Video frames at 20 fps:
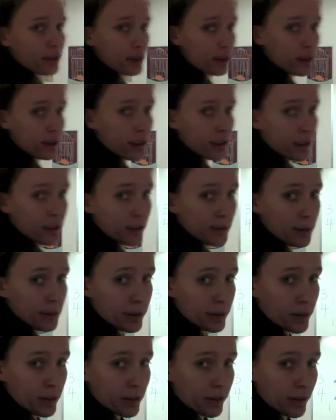Let me put it over
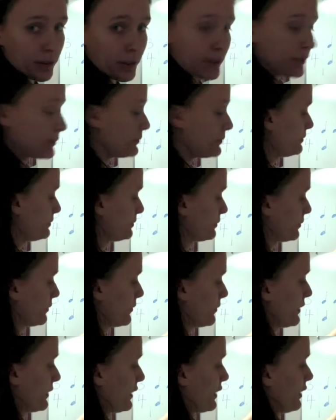here.
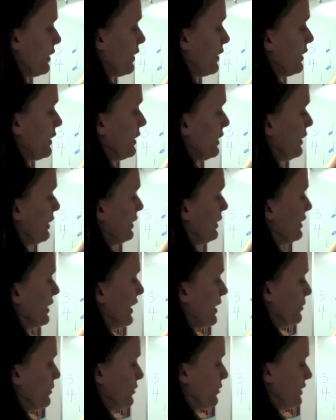And I
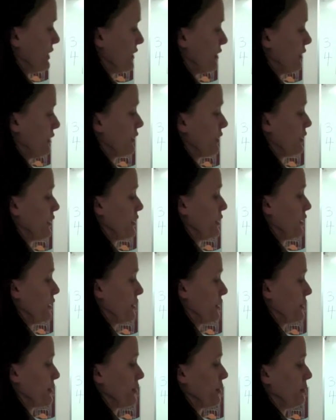bring the longest rope